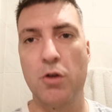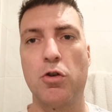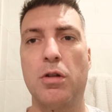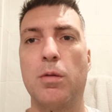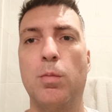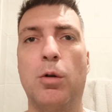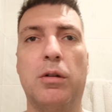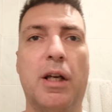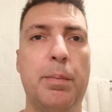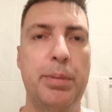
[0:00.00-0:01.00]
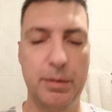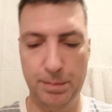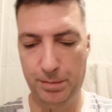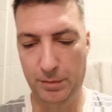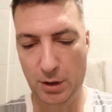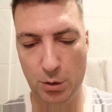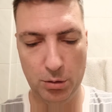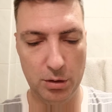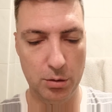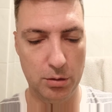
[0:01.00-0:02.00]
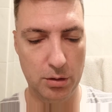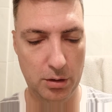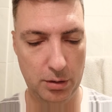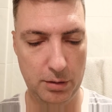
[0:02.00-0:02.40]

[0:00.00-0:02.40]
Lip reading: Just a small tap, so I don't